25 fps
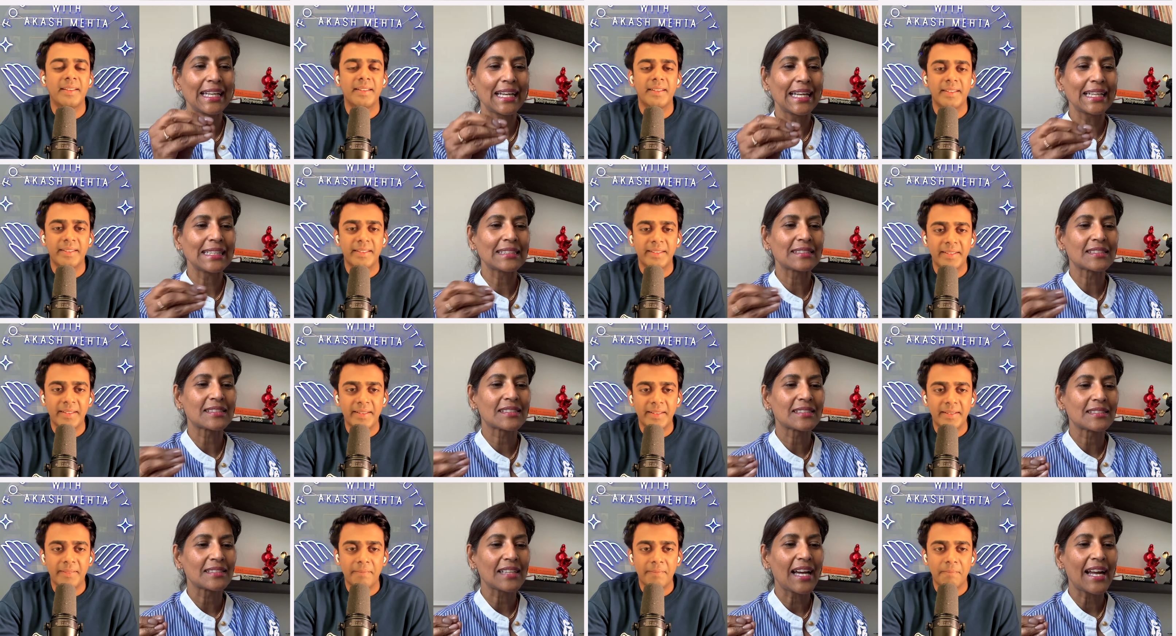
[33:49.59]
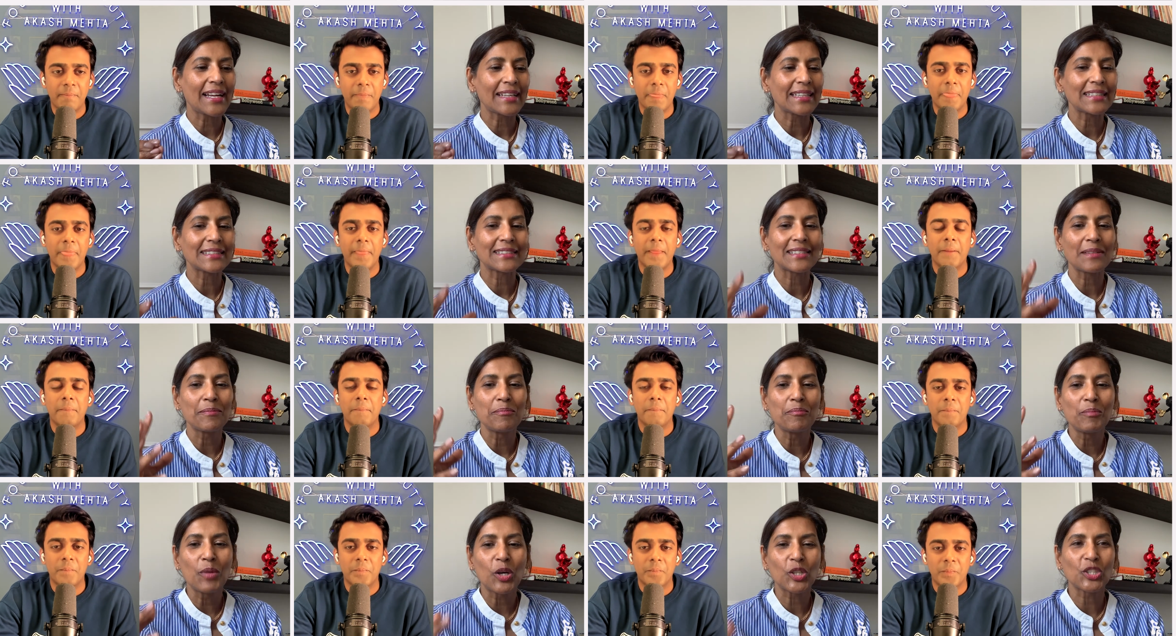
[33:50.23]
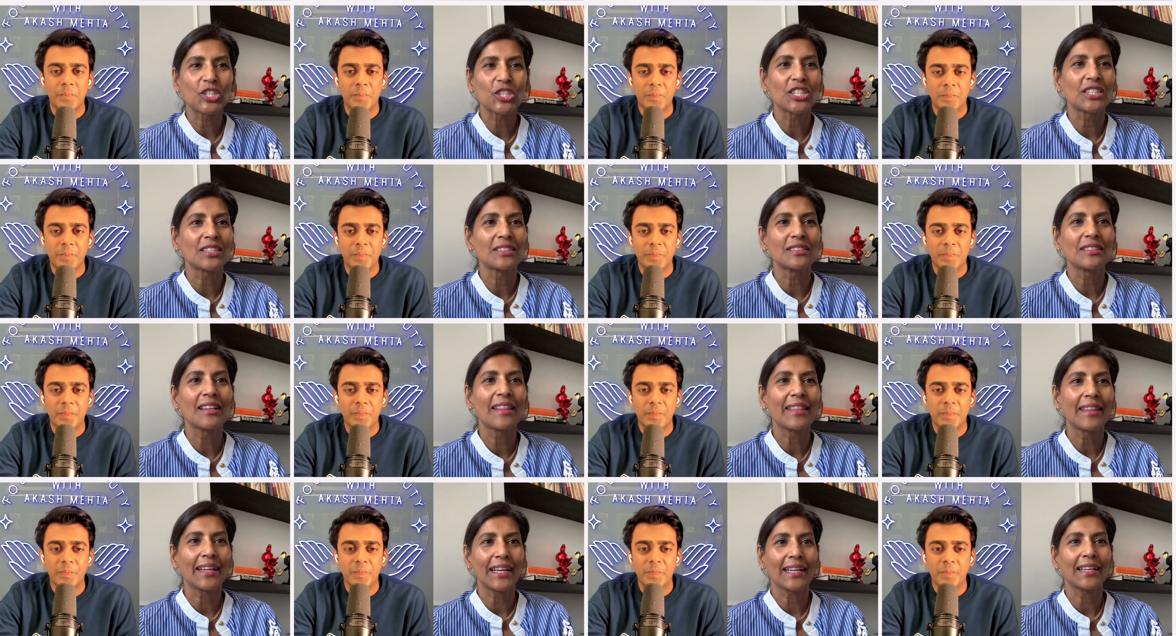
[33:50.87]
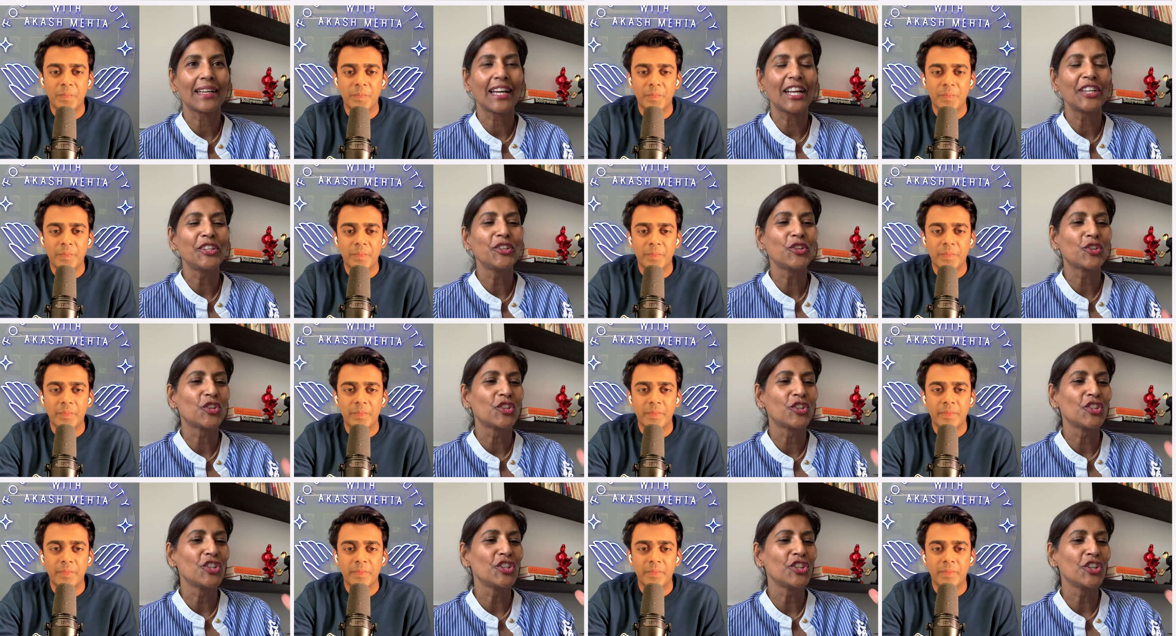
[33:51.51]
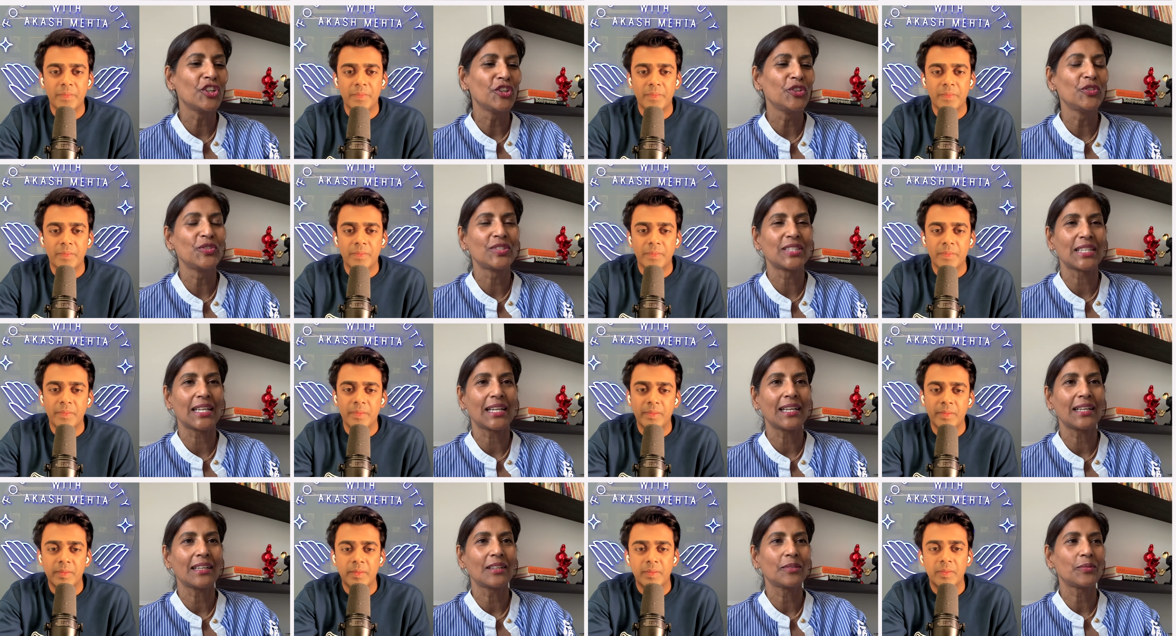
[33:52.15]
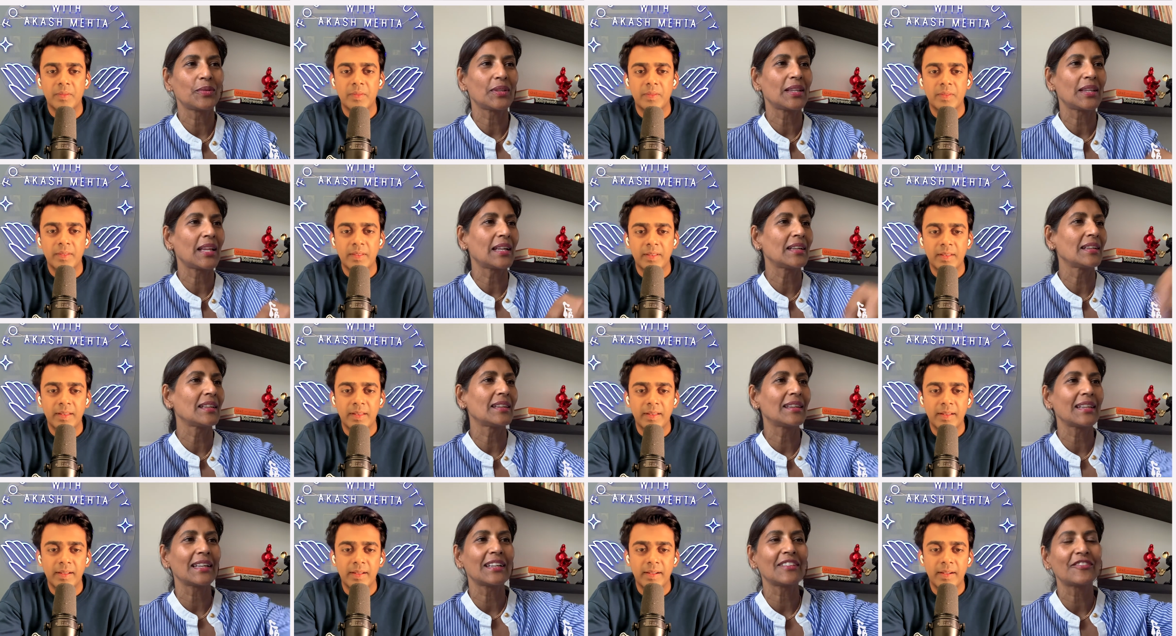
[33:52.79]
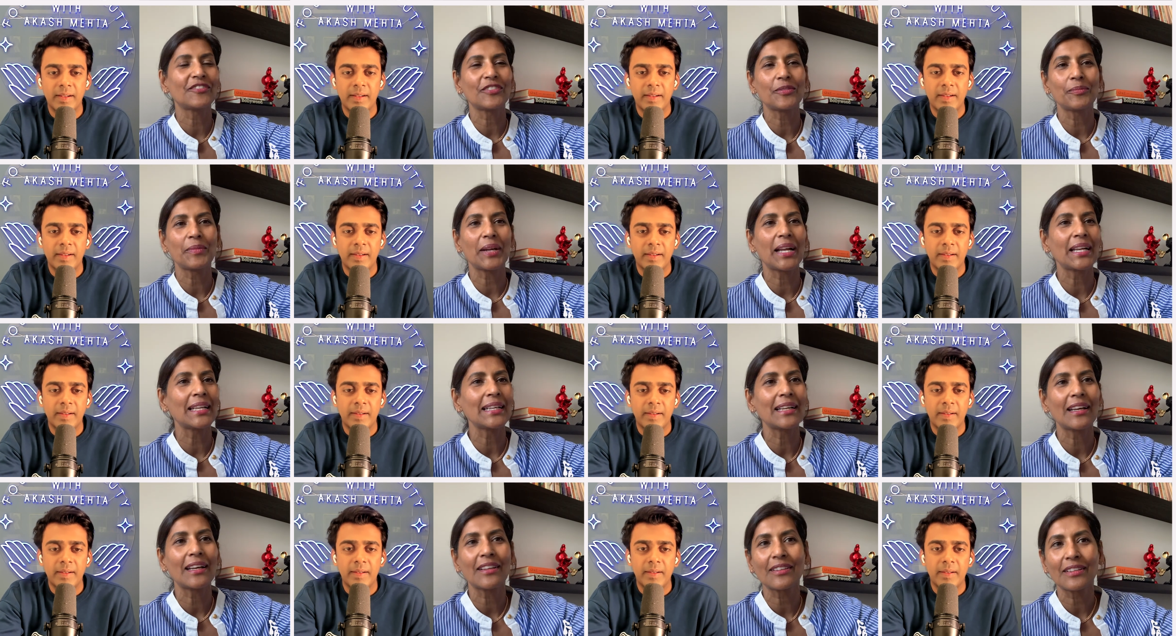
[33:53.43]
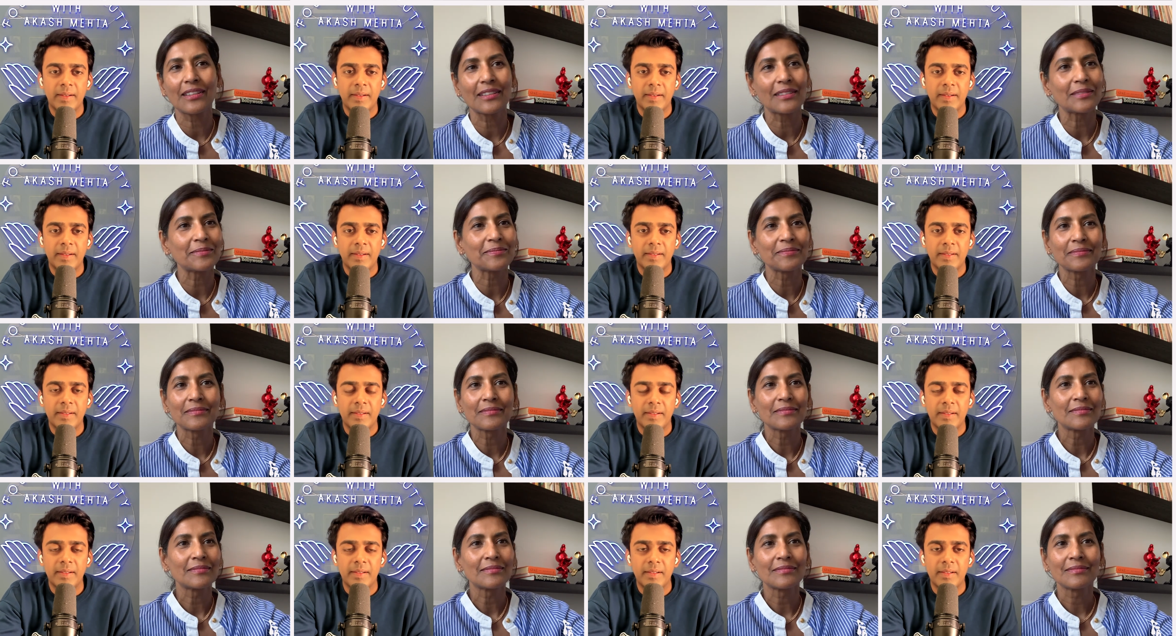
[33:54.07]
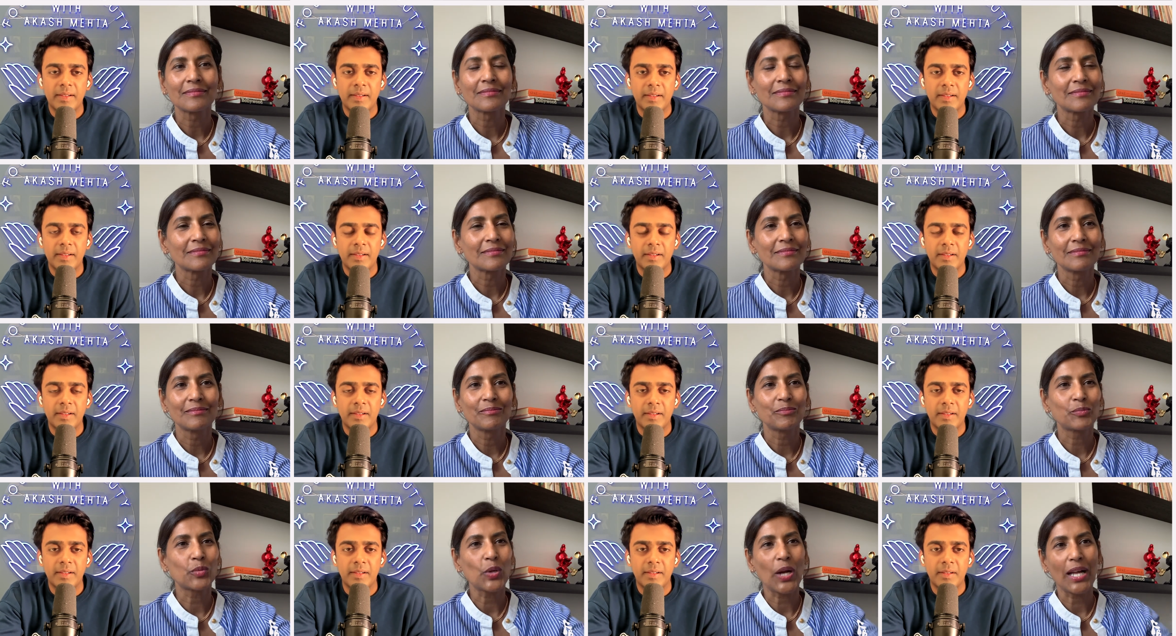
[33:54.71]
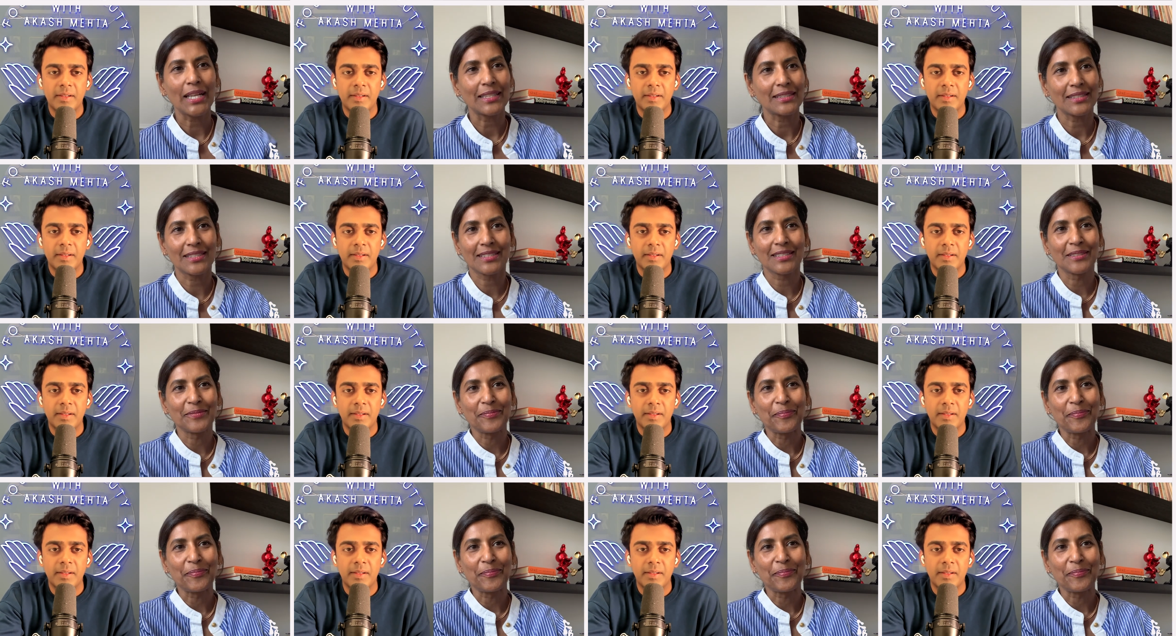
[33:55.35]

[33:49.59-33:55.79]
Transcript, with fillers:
Speaker 1: it's a modern thing, and you can use it with anything from any other brand.